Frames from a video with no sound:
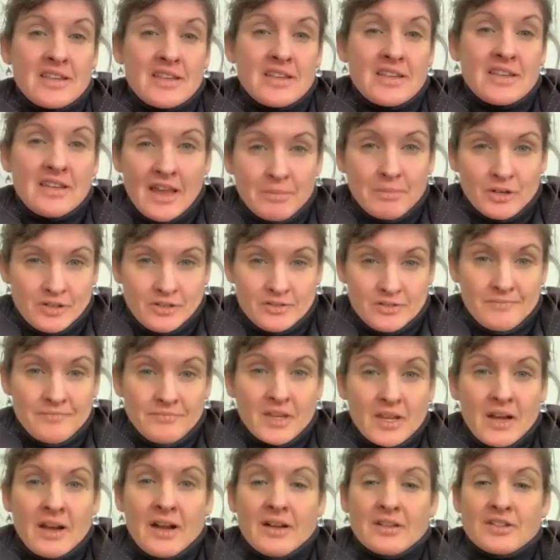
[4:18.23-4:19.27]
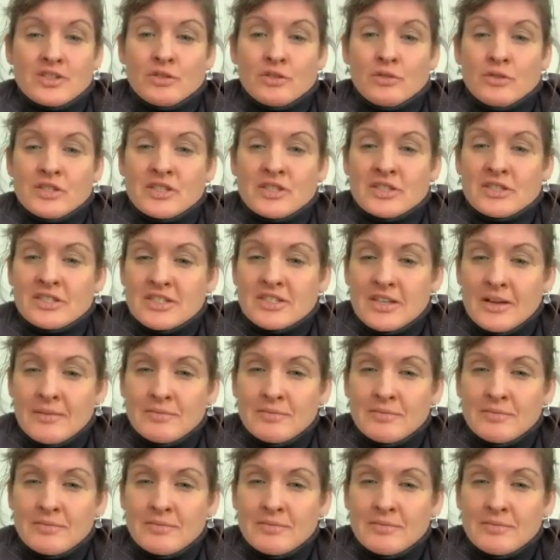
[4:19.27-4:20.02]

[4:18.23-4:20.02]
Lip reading: neighborhood. So